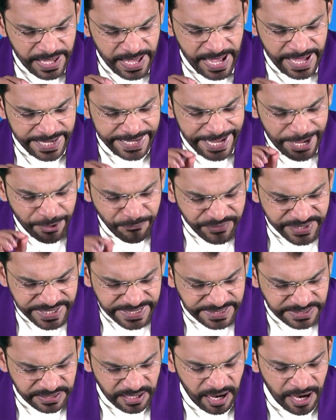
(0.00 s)
and every
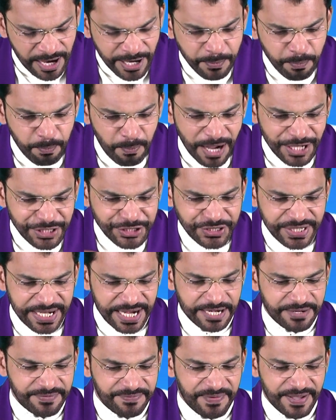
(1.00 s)
tongue must
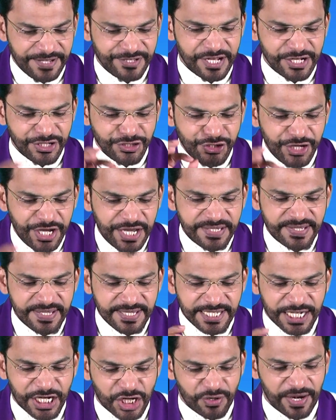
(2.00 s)
confess that
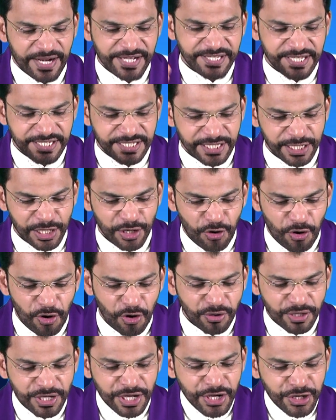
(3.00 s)
Jesus Christ is the
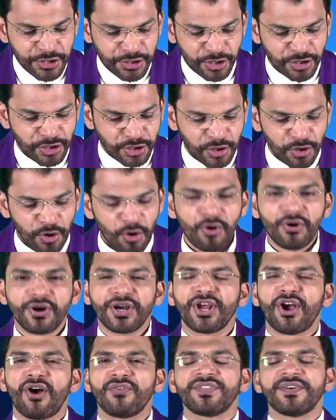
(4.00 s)
Lord to the
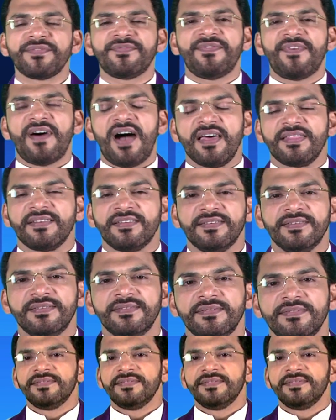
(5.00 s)
glory of the Father.